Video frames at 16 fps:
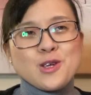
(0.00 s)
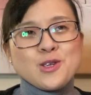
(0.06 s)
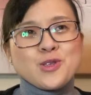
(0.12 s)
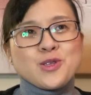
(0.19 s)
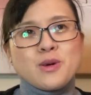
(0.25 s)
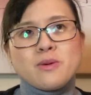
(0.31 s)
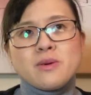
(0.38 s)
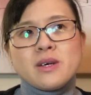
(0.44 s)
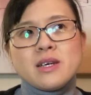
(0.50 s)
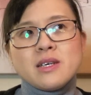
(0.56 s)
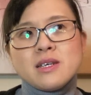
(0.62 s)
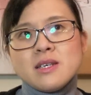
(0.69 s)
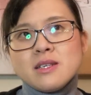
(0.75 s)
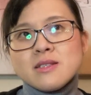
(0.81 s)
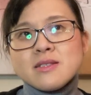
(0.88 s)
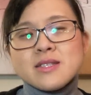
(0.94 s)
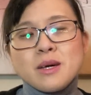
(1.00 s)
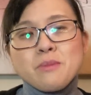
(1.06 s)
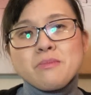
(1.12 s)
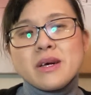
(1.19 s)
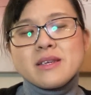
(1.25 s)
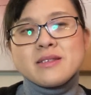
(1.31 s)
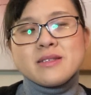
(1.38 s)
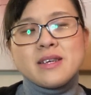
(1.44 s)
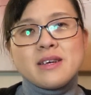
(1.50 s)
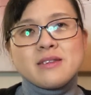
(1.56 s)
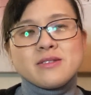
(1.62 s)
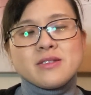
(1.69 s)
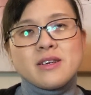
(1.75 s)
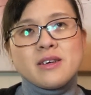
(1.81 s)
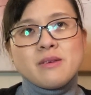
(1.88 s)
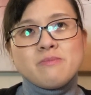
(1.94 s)
So in some extent,
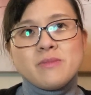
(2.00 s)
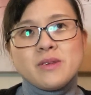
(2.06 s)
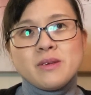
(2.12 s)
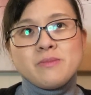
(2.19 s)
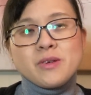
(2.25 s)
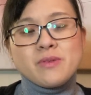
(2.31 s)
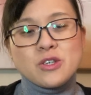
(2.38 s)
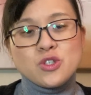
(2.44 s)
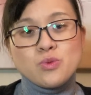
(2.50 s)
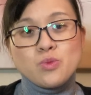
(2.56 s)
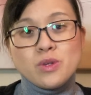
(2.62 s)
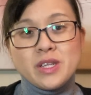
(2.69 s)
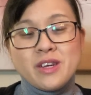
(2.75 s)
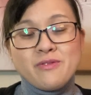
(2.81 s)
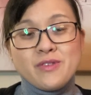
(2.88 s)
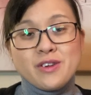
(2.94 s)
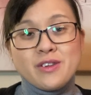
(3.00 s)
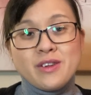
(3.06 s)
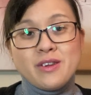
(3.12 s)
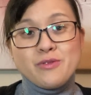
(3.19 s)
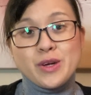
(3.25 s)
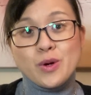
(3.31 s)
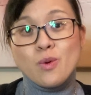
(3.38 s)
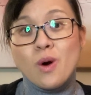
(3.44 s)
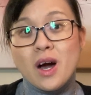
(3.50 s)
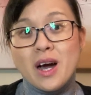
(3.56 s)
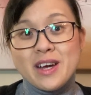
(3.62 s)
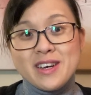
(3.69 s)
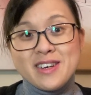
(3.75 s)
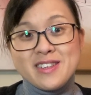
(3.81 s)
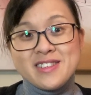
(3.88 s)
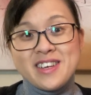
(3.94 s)
immigration will even
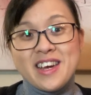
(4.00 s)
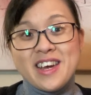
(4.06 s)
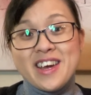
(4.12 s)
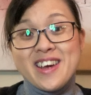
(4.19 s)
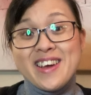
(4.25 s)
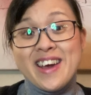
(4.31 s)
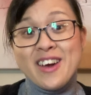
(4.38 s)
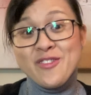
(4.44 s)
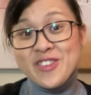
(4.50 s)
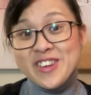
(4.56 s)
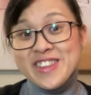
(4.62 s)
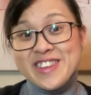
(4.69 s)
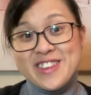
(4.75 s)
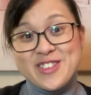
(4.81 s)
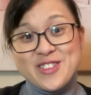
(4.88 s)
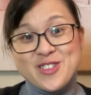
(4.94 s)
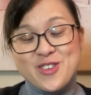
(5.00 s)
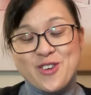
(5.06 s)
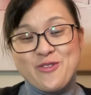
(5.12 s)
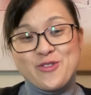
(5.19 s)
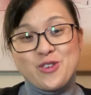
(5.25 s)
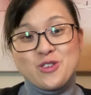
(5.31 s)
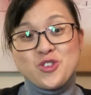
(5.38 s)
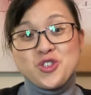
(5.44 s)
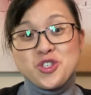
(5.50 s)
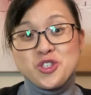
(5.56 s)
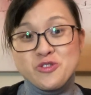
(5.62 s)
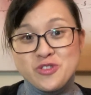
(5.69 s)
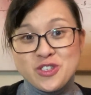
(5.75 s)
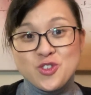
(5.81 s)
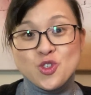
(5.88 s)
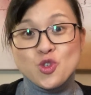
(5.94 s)
require the evidence of your
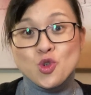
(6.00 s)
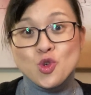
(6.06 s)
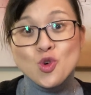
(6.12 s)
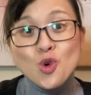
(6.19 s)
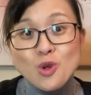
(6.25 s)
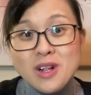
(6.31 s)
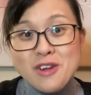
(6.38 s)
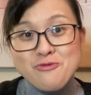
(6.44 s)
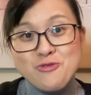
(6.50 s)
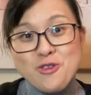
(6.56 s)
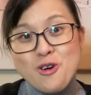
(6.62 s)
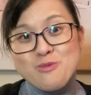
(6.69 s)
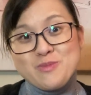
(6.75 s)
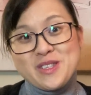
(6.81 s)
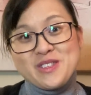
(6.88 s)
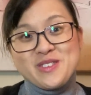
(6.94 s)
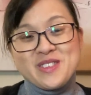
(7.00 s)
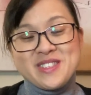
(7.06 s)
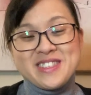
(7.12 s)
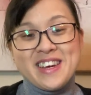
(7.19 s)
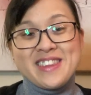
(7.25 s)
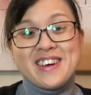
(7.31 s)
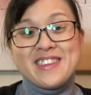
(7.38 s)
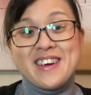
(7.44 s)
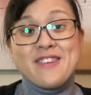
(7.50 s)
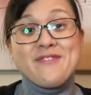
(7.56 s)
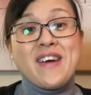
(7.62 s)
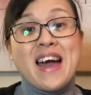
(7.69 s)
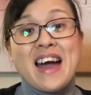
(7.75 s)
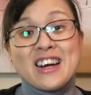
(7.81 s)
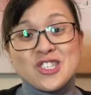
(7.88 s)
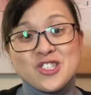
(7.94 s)
children's school enrollment to say that
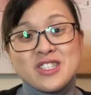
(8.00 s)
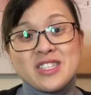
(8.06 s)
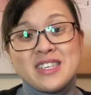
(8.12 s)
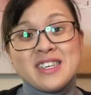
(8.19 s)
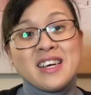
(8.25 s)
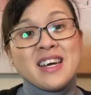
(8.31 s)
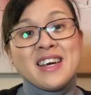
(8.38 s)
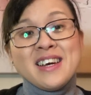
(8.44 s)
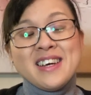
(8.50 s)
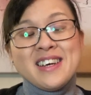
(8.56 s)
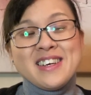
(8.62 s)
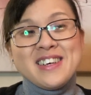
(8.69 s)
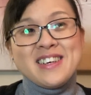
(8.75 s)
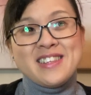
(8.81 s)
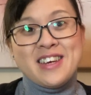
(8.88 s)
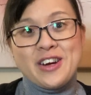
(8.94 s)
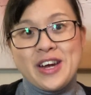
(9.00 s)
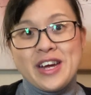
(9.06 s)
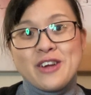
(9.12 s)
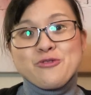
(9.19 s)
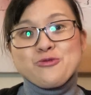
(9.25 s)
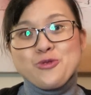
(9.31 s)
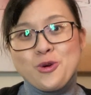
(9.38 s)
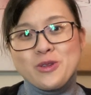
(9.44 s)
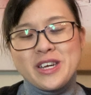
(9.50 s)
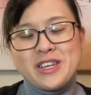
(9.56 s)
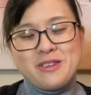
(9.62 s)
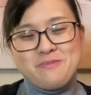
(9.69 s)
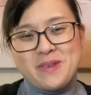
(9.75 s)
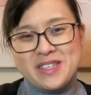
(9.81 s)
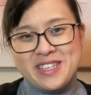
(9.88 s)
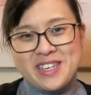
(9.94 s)
they're enrolled in a
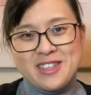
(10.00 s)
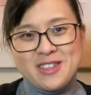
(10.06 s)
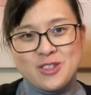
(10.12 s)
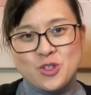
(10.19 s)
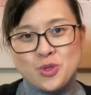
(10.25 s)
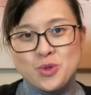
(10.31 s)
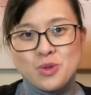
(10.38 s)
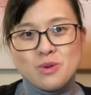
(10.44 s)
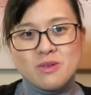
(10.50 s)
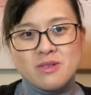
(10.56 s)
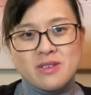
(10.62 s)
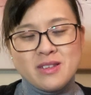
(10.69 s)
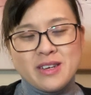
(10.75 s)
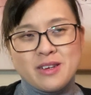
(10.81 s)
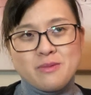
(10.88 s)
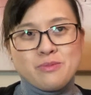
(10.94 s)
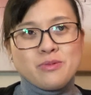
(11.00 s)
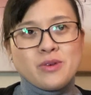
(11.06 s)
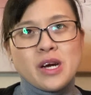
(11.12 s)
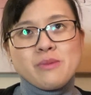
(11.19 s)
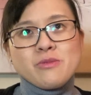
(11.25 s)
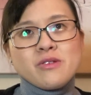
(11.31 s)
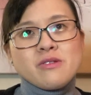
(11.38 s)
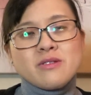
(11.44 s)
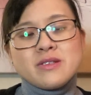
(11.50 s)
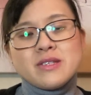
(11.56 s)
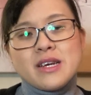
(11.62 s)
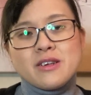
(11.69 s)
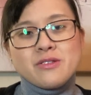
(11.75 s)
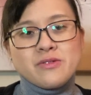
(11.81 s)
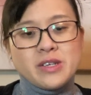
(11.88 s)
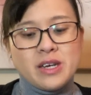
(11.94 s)
particular school, like a primary or
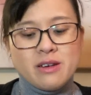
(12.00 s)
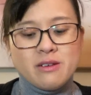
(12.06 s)
secondary